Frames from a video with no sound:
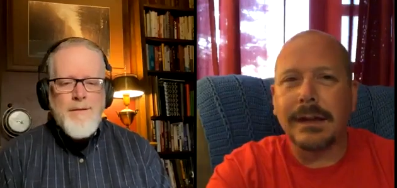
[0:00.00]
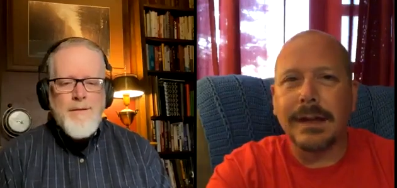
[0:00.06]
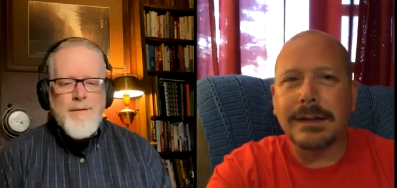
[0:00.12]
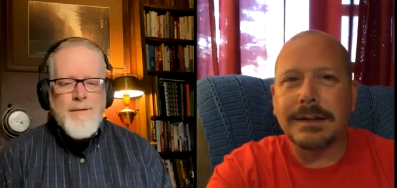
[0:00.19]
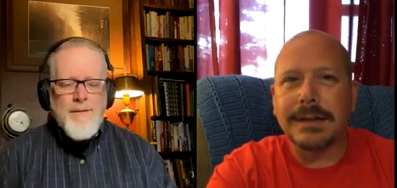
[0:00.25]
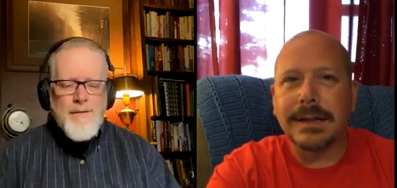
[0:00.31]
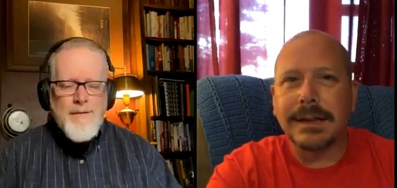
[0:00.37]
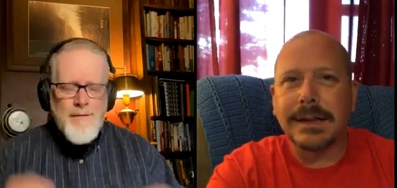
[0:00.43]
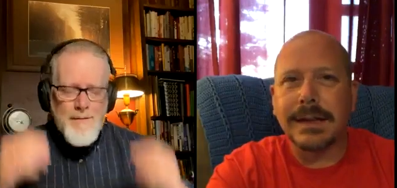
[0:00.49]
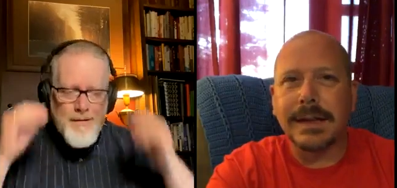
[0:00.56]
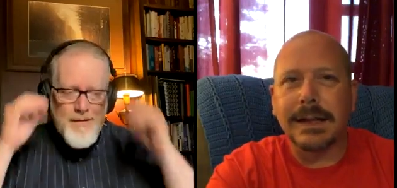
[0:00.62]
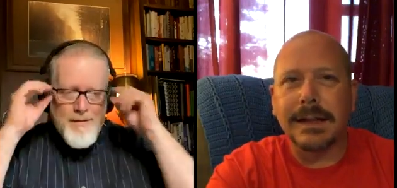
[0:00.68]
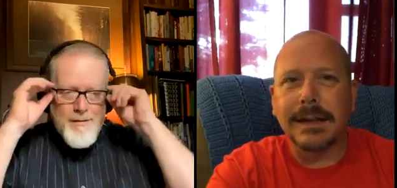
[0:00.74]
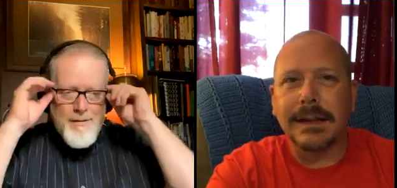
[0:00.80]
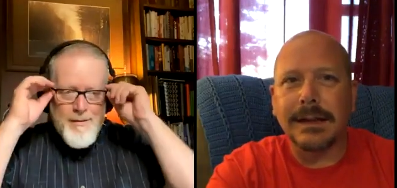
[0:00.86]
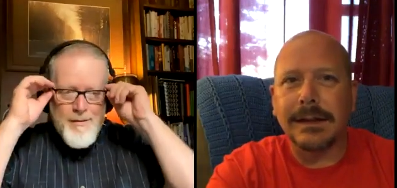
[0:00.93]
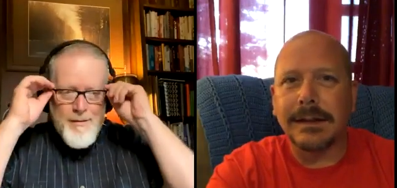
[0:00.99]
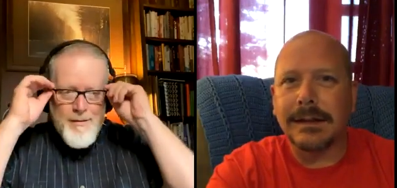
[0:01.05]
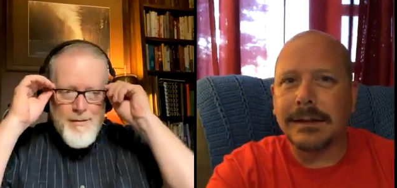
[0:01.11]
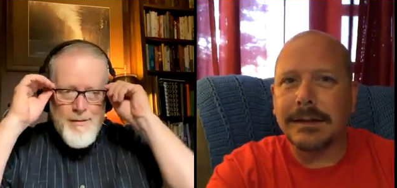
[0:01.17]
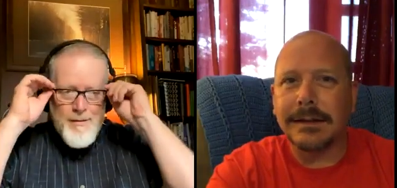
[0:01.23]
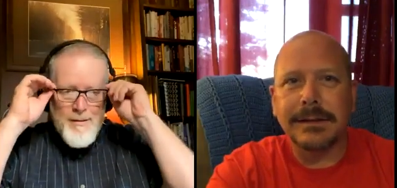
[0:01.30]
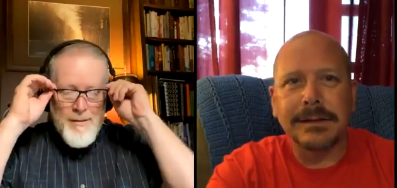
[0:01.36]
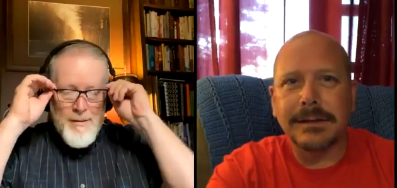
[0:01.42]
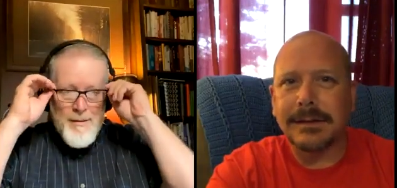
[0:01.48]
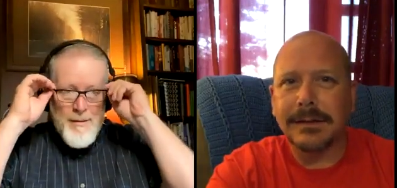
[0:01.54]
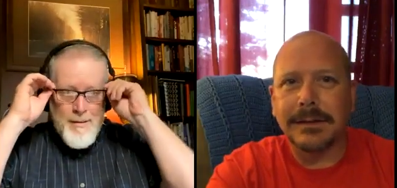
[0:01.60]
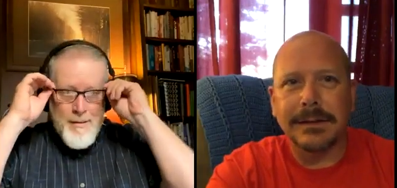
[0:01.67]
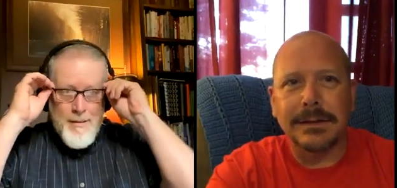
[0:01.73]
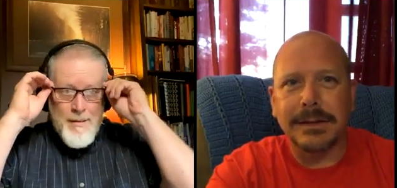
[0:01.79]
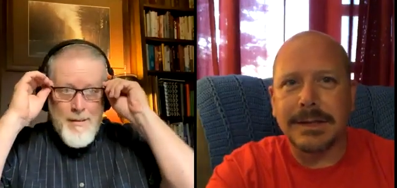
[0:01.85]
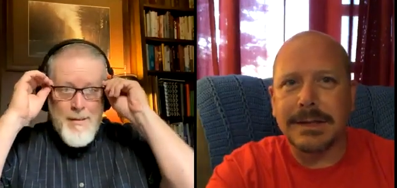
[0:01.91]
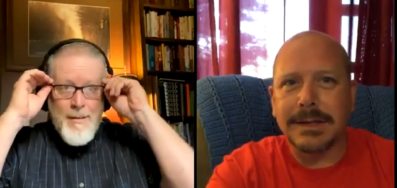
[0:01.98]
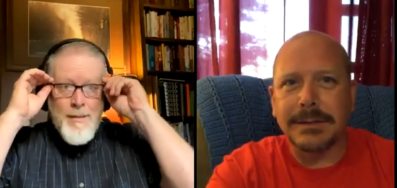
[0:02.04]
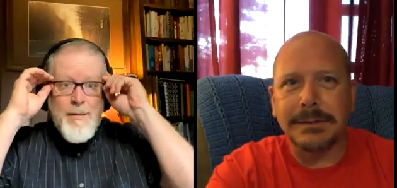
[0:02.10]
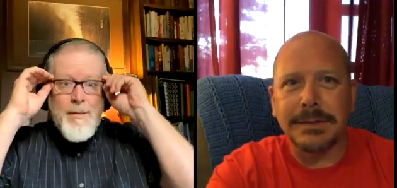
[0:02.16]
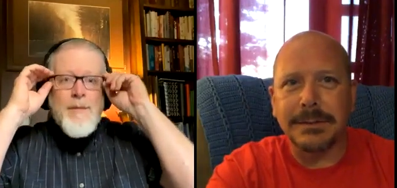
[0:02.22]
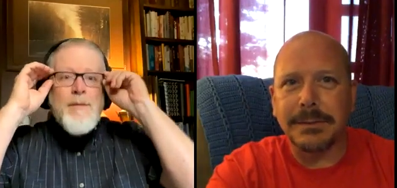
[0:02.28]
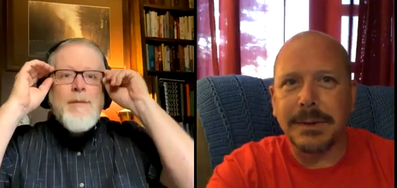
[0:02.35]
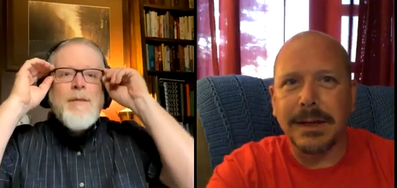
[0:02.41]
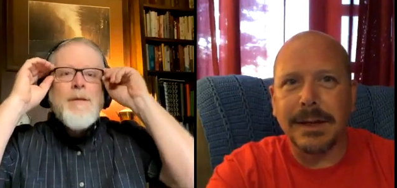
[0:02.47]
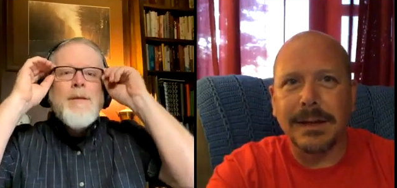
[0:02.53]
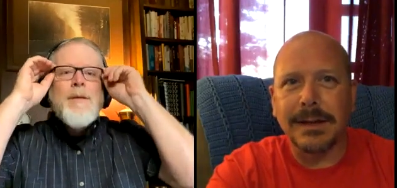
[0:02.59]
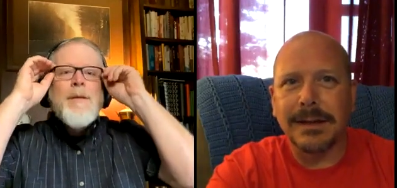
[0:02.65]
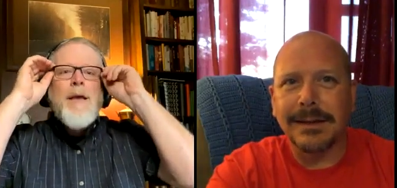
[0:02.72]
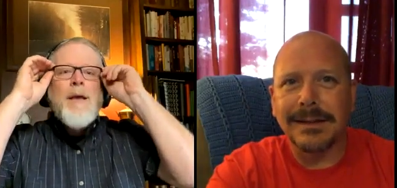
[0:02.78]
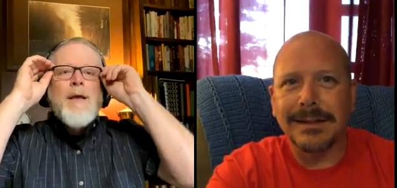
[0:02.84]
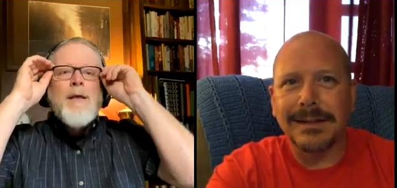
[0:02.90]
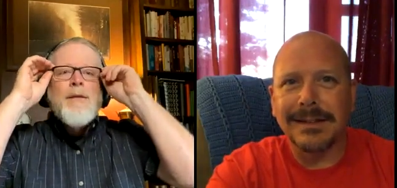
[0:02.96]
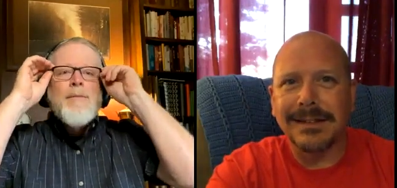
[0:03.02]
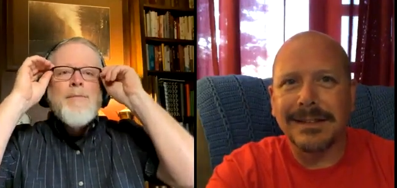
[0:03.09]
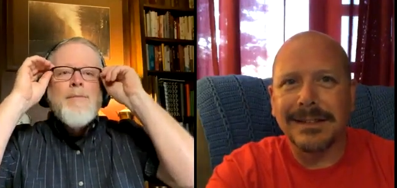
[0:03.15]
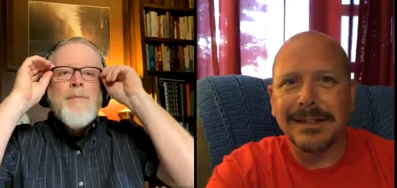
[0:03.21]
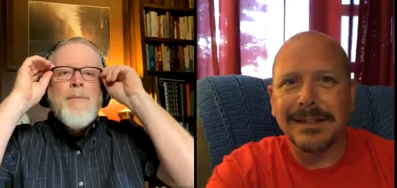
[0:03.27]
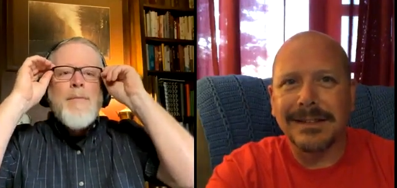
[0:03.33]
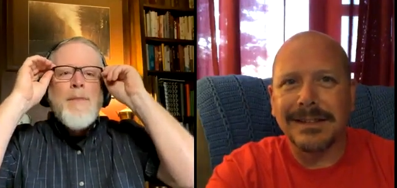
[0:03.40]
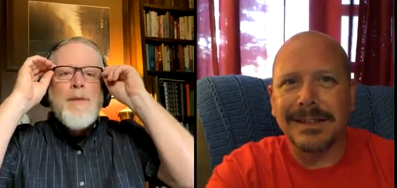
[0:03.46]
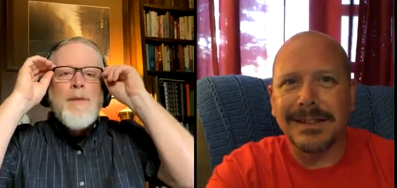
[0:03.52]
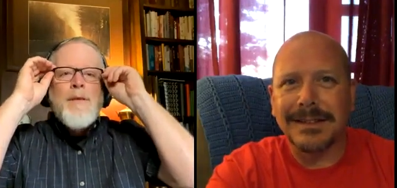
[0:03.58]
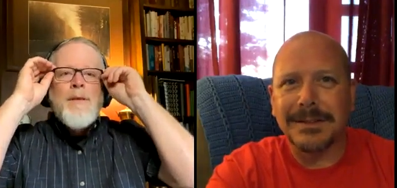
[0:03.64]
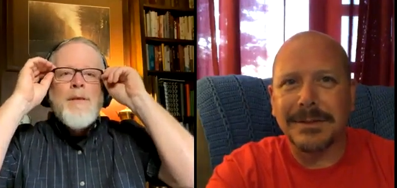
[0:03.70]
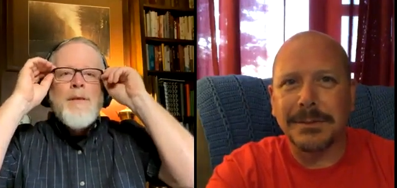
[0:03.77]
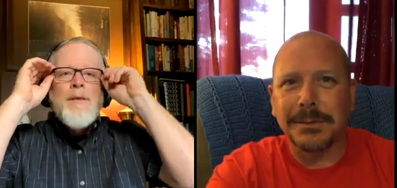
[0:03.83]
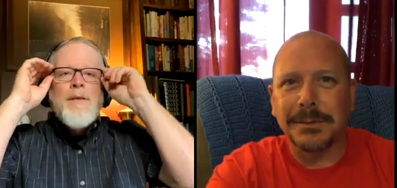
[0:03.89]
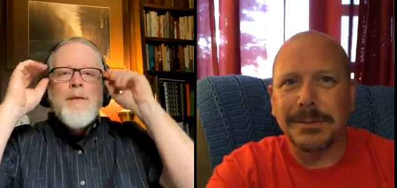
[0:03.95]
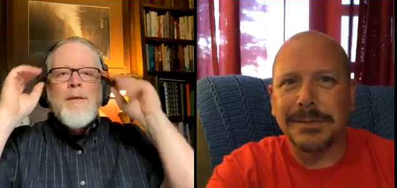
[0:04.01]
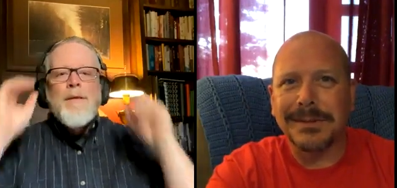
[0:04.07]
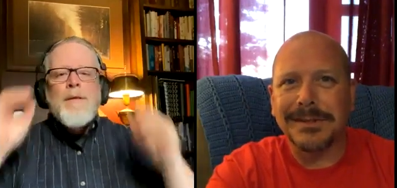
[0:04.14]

Speaker 1: That's the thing. Uh, goodness, it was a week. Yeah. At school.